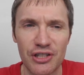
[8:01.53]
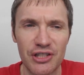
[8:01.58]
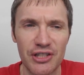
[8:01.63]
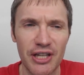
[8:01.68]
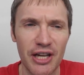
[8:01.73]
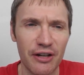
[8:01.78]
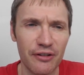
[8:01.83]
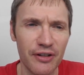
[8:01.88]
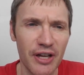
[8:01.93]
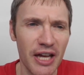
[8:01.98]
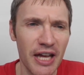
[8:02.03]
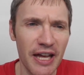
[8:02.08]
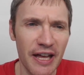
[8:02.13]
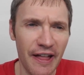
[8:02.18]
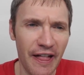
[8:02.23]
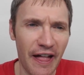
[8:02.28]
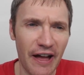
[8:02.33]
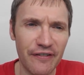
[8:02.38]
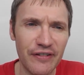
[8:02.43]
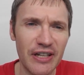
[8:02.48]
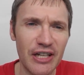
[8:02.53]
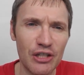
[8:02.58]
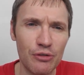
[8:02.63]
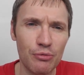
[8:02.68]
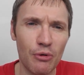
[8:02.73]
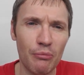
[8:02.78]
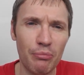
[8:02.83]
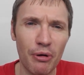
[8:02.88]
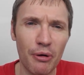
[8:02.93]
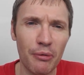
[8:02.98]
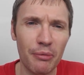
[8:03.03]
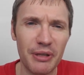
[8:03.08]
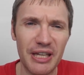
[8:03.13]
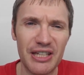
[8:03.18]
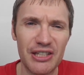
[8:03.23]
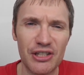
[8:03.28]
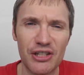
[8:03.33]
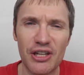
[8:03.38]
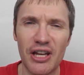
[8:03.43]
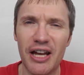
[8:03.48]
itself. I think this one probably
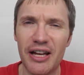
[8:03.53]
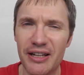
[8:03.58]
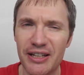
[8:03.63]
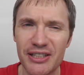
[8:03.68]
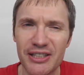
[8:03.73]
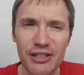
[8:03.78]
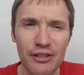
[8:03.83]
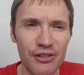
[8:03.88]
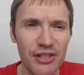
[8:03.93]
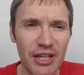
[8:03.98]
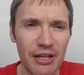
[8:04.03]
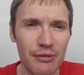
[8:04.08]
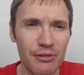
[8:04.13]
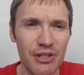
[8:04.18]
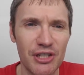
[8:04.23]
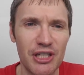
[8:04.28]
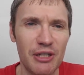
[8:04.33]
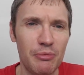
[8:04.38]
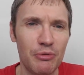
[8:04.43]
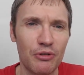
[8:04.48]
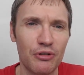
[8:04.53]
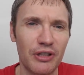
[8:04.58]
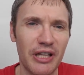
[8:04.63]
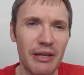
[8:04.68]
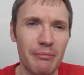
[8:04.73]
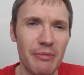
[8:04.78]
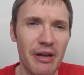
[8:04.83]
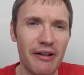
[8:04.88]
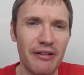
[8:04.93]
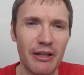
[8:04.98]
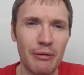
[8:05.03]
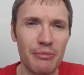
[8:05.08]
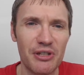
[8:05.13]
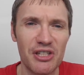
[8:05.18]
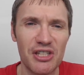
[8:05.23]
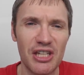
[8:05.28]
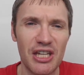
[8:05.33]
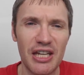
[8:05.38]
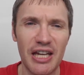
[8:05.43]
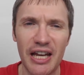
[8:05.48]
is, I still say it was a typical Maryland
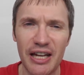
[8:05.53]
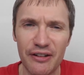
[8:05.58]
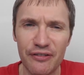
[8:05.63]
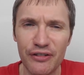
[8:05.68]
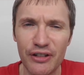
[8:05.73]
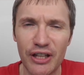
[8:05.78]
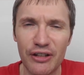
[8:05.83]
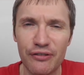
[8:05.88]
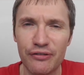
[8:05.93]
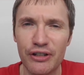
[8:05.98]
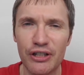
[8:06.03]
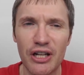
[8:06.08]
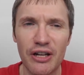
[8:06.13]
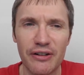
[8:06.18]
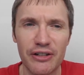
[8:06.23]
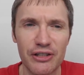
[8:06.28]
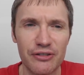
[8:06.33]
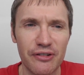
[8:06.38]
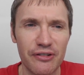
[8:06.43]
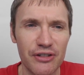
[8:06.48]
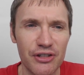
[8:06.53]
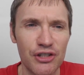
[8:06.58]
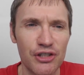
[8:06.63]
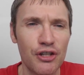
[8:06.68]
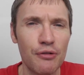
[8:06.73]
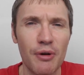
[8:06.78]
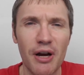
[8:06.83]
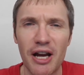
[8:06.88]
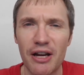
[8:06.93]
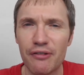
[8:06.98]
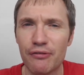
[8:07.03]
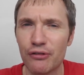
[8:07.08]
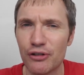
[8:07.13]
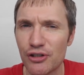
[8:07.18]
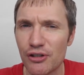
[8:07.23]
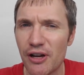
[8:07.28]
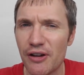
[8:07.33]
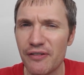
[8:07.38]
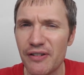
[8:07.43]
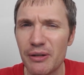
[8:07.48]
biscuit, and I feel like 3.5 out of 5 is too high for it,
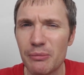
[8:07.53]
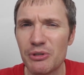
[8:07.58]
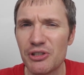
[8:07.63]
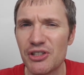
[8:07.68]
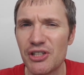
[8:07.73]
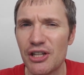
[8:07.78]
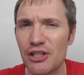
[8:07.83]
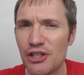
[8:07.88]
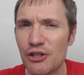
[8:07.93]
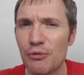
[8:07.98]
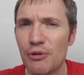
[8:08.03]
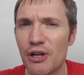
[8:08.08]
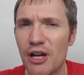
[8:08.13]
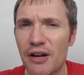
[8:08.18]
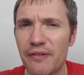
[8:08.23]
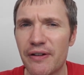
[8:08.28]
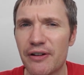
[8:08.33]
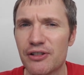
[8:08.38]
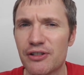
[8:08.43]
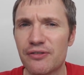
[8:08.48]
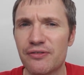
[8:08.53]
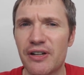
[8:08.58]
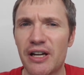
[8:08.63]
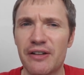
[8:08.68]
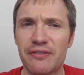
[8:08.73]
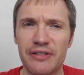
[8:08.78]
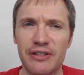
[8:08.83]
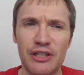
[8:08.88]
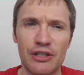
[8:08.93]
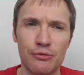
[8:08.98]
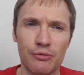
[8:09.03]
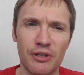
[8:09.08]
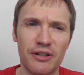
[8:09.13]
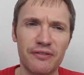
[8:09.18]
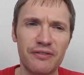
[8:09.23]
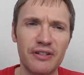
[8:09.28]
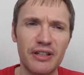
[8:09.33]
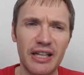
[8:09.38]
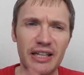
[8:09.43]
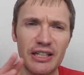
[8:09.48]
so I think I'm going to say 2.5 out of 5 for this one. I
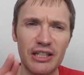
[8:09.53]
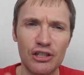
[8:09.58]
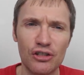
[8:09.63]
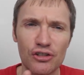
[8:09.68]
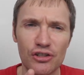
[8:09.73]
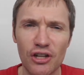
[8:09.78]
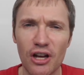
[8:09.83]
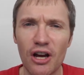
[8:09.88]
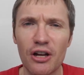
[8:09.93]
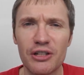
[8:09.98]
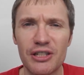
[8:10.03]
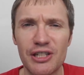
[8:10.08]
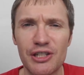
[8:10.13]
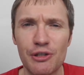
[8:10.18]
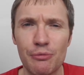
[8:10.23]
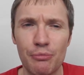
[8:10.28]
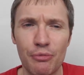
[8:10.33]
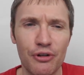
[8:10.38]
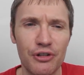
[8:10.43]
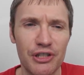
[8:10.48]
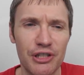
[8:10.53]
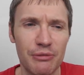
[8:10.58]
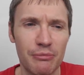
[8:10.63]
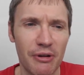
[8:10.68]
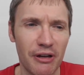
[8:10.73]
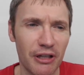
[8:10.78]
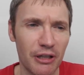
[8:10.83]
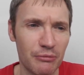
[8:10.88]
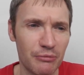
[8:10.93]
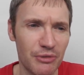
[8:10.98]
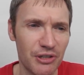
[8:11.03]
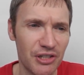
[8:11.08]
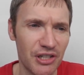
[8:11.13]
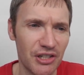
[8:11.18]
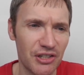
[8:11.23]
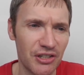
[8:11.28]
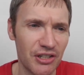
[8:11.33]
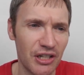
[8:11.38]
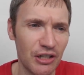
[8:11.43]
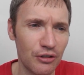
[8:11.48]
feel like they just are disappointing Maryland
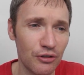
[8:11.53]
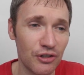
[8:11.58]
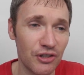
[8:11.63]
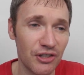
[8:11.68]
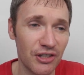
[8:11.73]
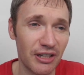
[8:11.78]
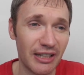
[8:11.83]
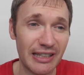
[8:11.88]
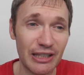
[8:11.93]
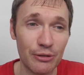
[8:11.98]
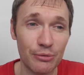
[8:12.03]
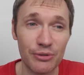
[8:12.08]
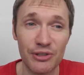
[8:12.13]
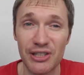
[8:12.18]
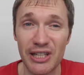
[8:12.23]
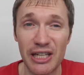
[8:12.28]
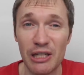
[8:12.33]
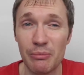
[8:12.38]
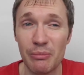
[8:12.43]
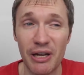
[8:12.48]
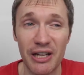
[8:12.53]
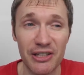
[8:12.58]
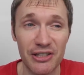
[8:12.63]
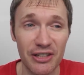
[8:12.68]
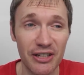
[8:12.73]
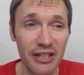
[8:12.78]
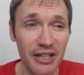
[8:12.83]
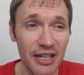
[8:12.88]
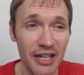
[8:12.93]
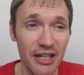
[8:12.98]
biscuits, and it doesn't sound like this one's any better,